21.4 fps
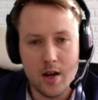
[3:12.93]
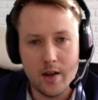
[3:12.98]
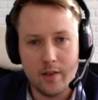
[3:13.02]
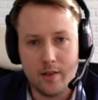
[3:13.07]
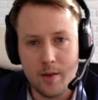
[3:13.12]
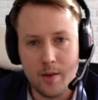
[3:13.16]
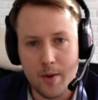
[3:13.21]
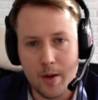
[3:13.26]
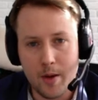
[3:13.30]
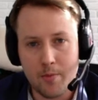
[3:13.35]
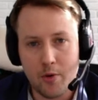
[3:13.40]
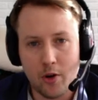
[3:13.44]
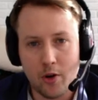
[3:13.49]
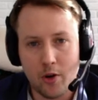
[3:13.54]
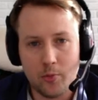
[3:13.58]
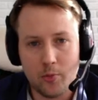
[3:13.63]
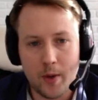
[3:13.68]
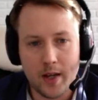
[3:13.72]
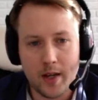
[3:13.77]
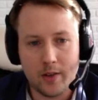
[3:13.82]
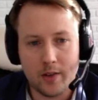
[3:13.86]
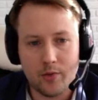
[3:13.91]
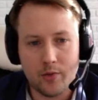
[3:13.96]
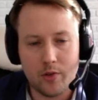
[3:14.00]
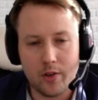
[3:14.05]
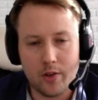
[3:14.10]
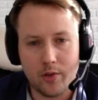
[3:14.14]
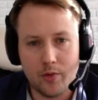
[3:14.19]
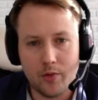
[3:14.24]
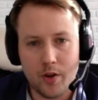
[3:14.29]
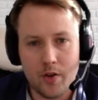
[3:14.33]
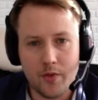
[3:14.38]
dimming prospects for
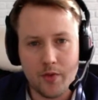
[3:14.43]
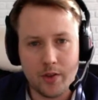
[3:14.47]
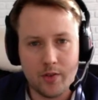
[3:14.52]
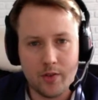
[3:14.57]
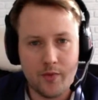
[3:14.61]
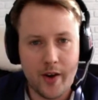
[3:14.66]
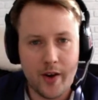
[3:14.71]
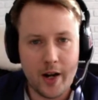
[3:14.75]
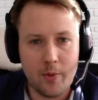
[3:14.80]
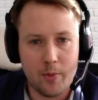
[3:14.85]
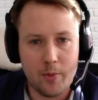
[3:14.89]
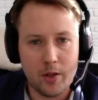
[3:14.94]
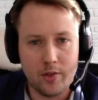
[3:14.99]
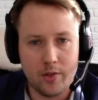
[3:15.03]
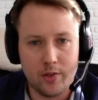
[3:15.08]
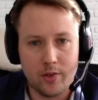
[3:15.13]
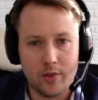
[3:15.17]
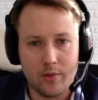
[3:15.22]
its further development.